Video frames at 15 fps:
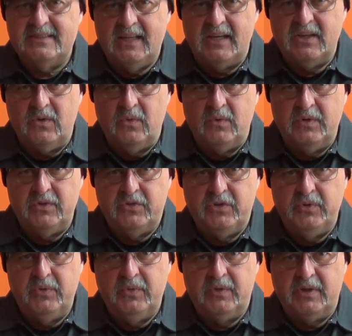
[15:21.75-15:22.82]
not going
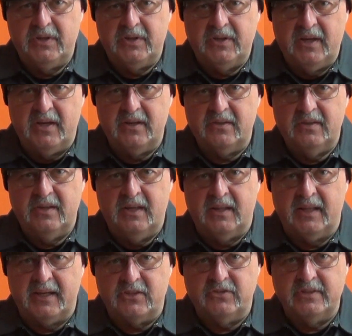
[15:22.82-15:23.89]
to conduct
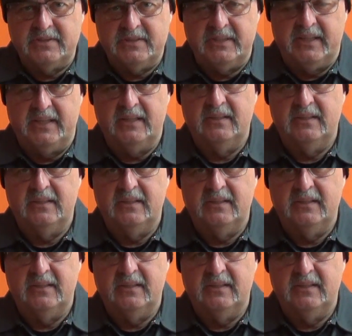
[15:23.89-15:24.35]
electricity